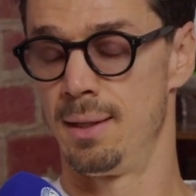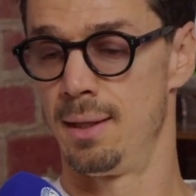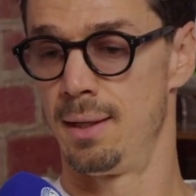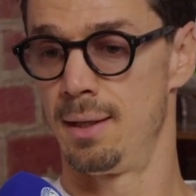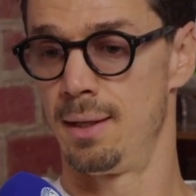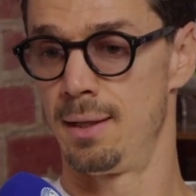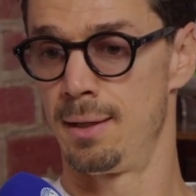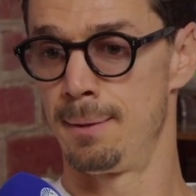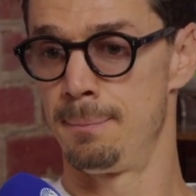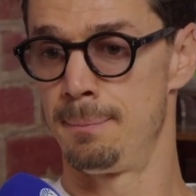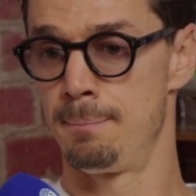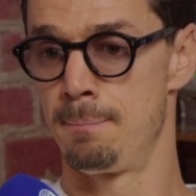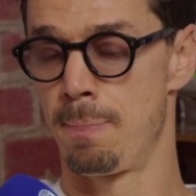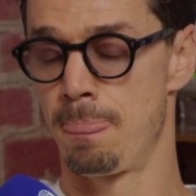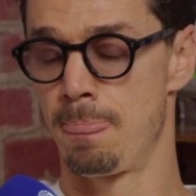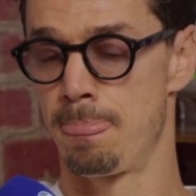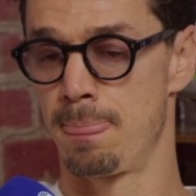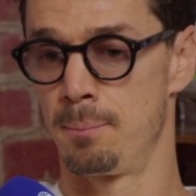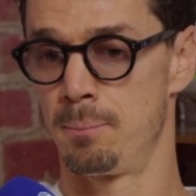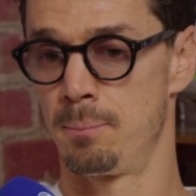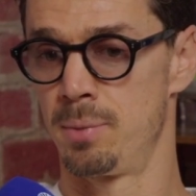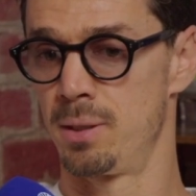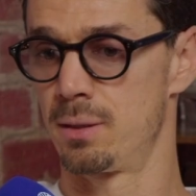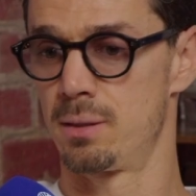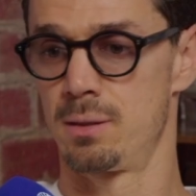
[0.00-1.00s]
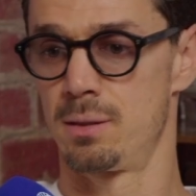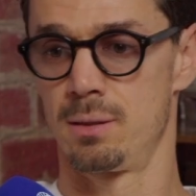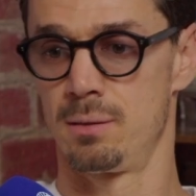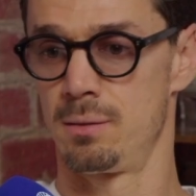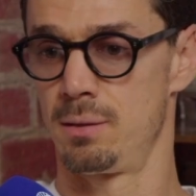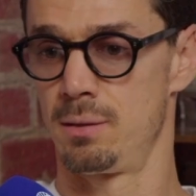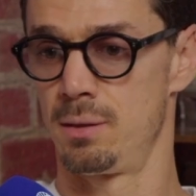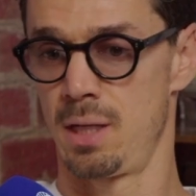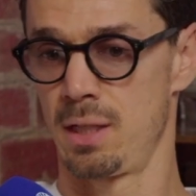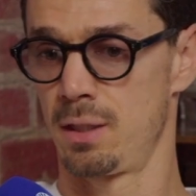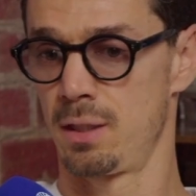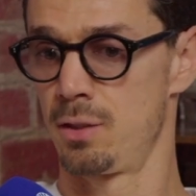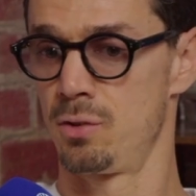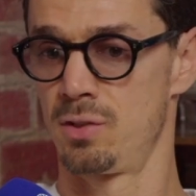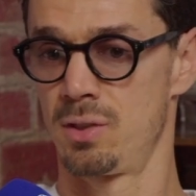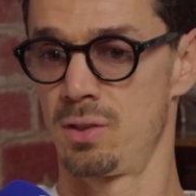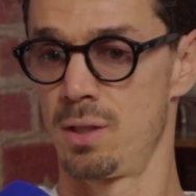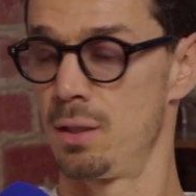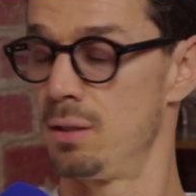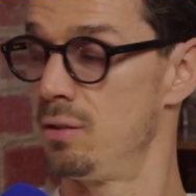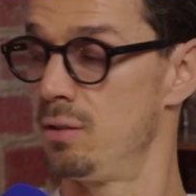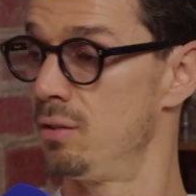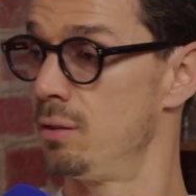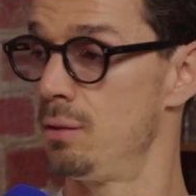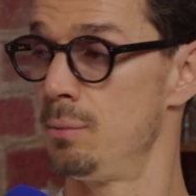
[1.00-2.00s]
But like you
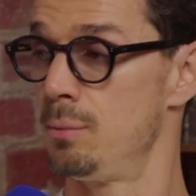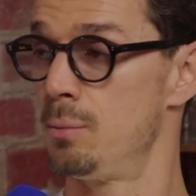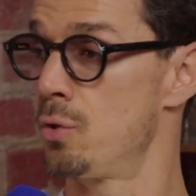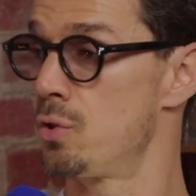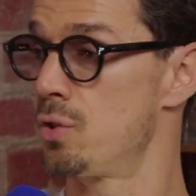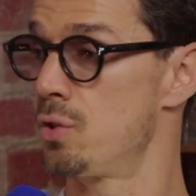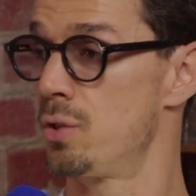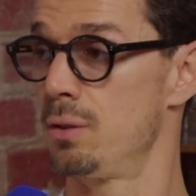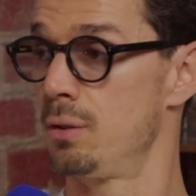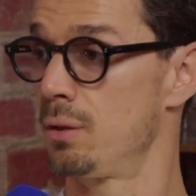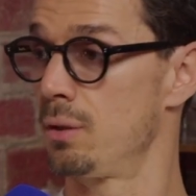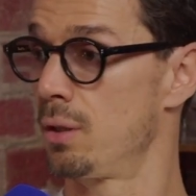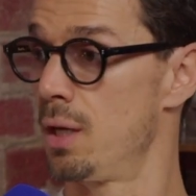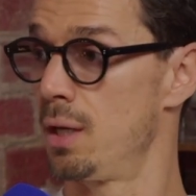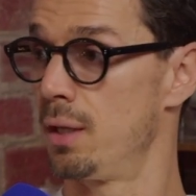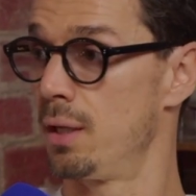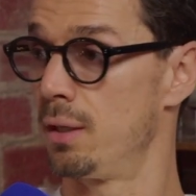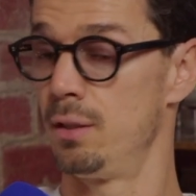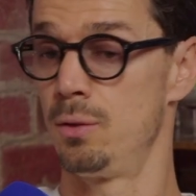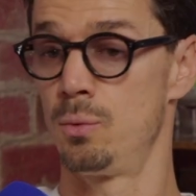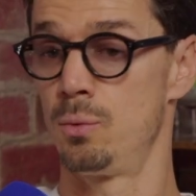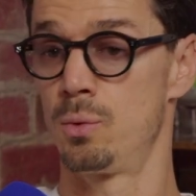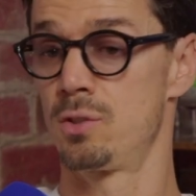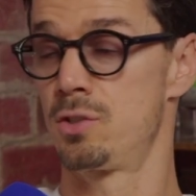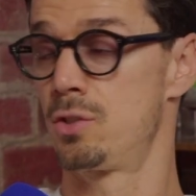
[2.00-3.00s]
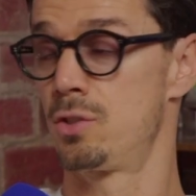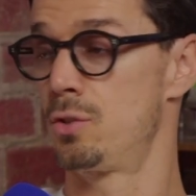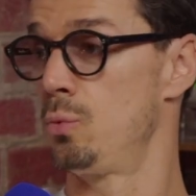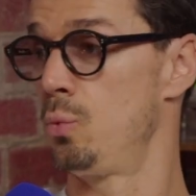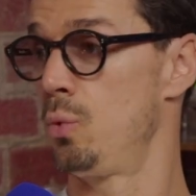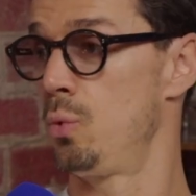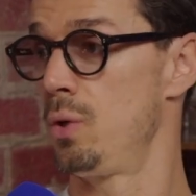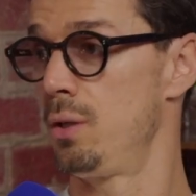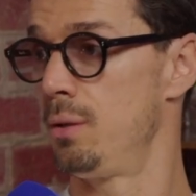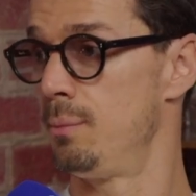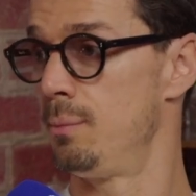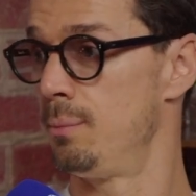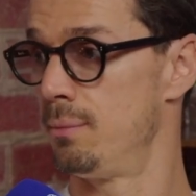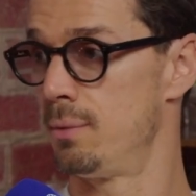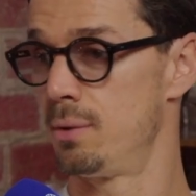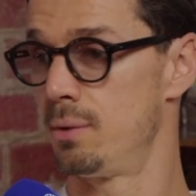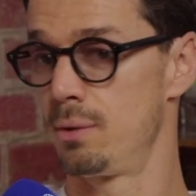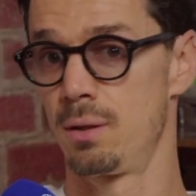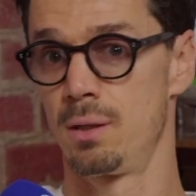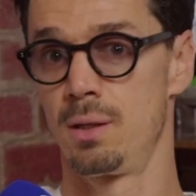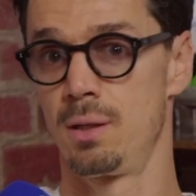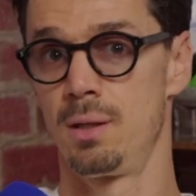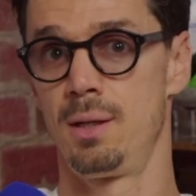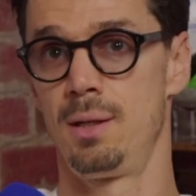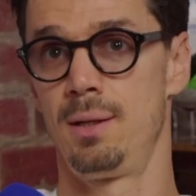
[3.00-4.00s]
say, he's an emotional guy. He wants to win more
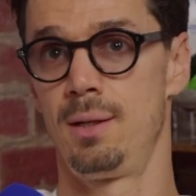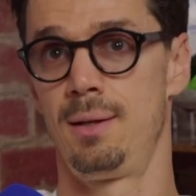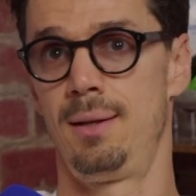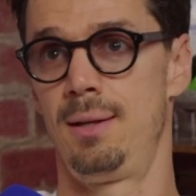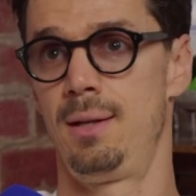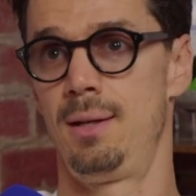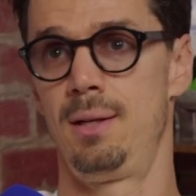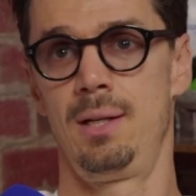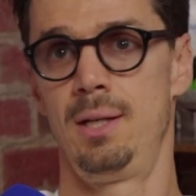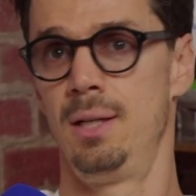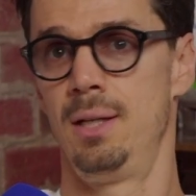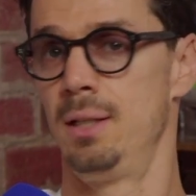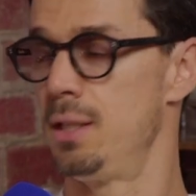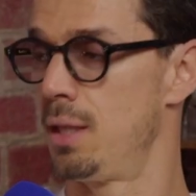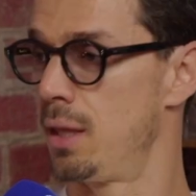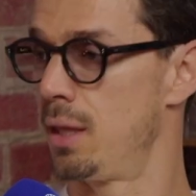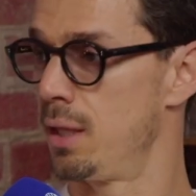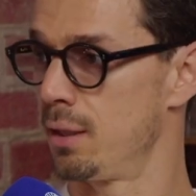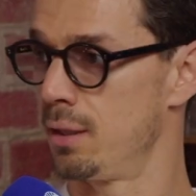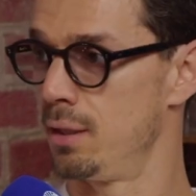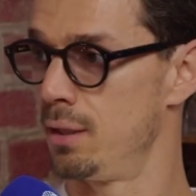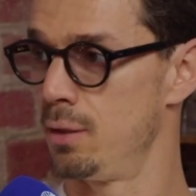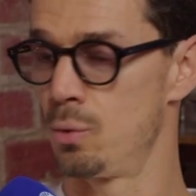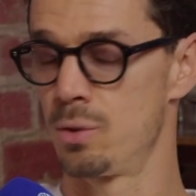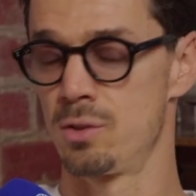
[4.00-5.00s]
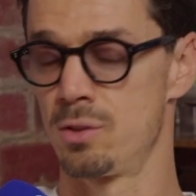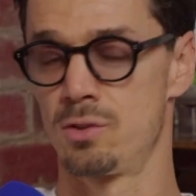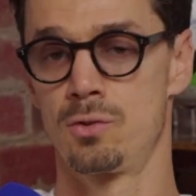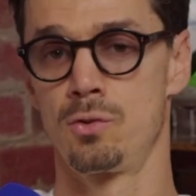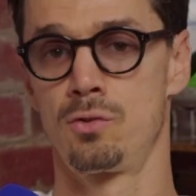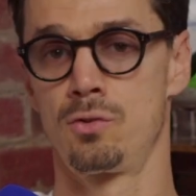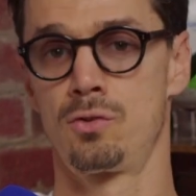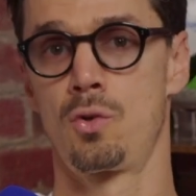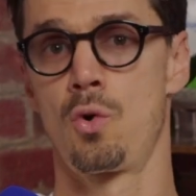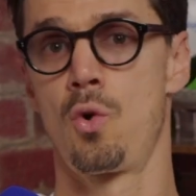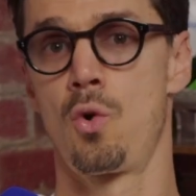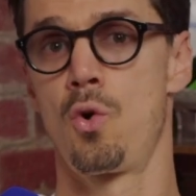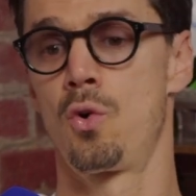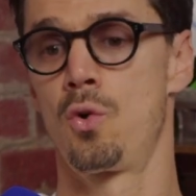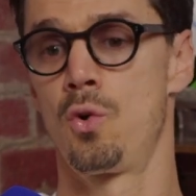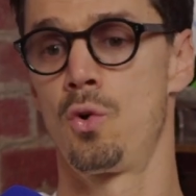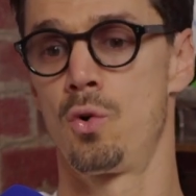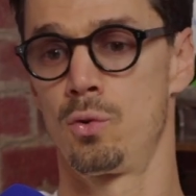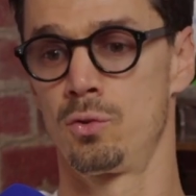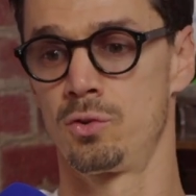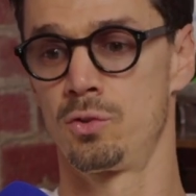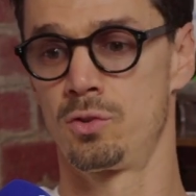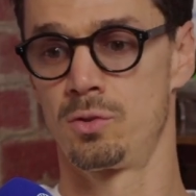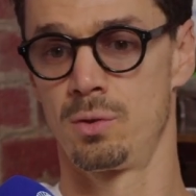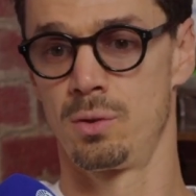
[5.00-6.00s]
than anything. He wants to score
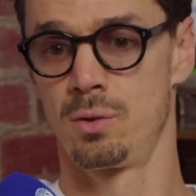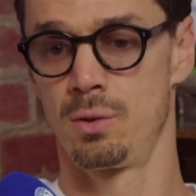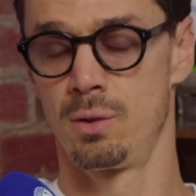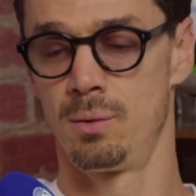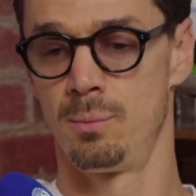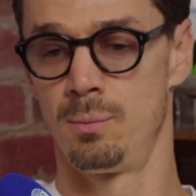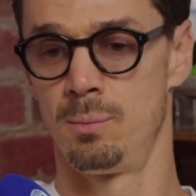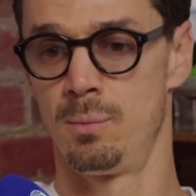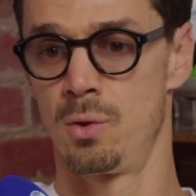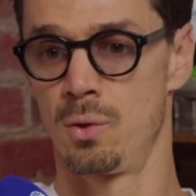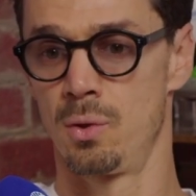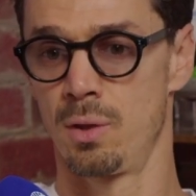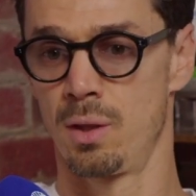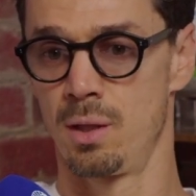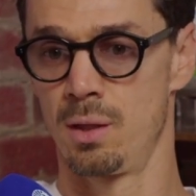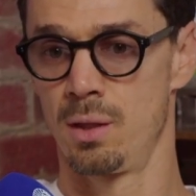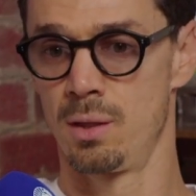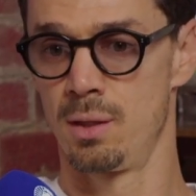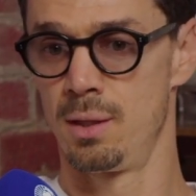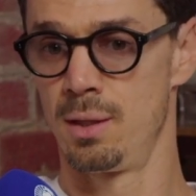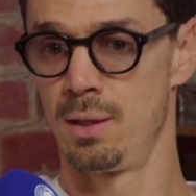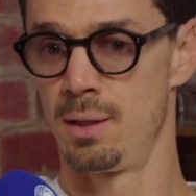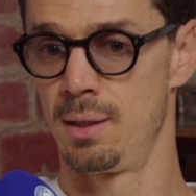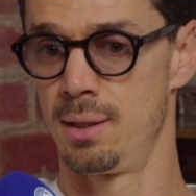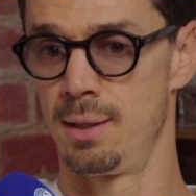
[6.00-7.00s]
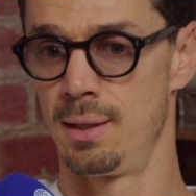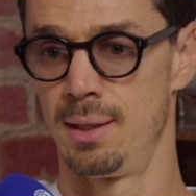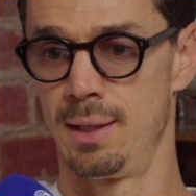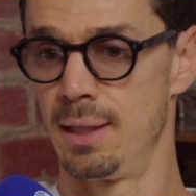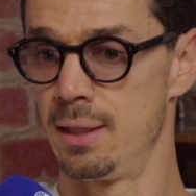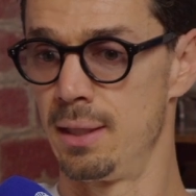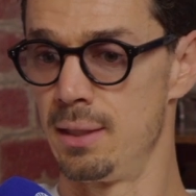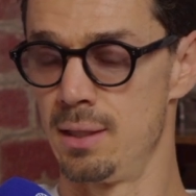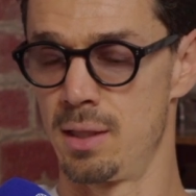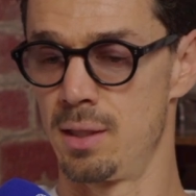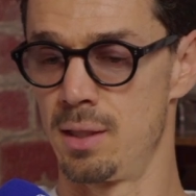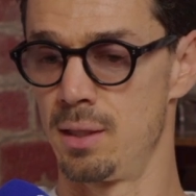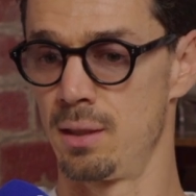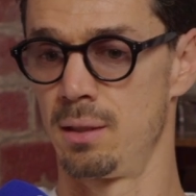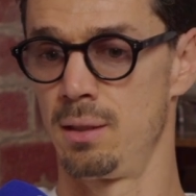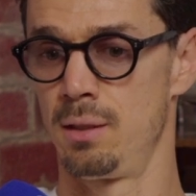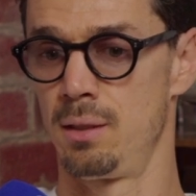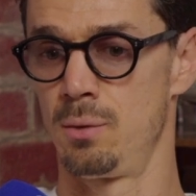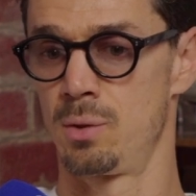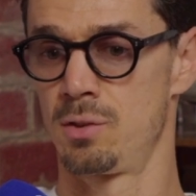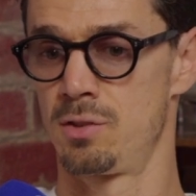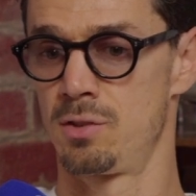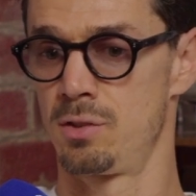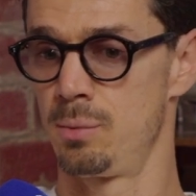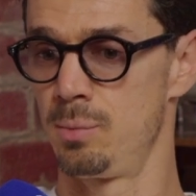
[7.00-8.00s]
goals more than anything. He
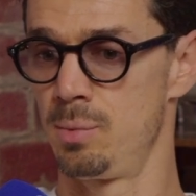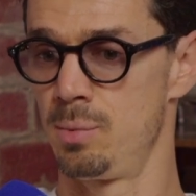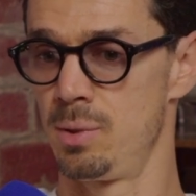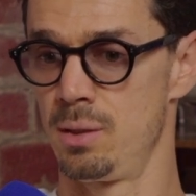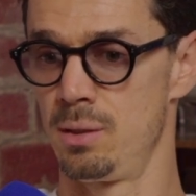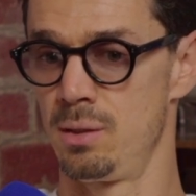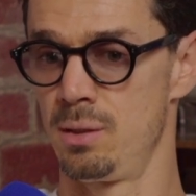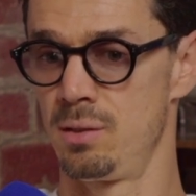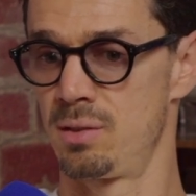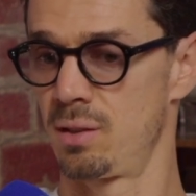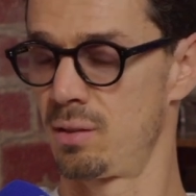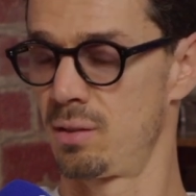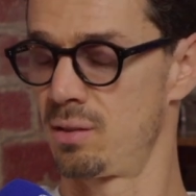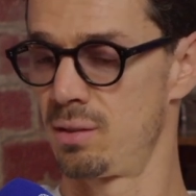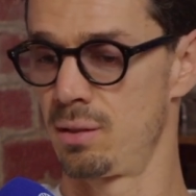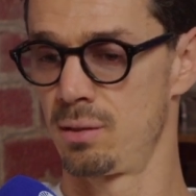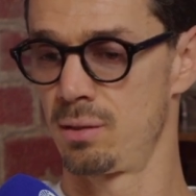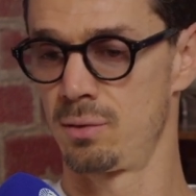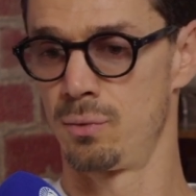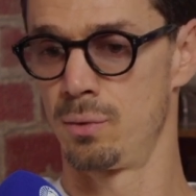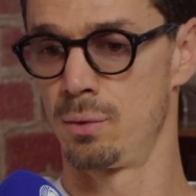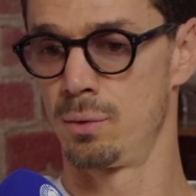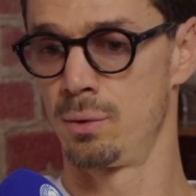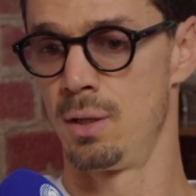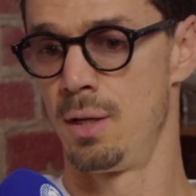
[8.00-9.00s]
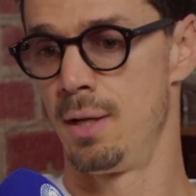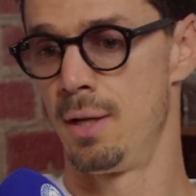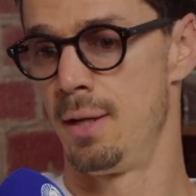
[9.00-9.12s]
wants to be successful.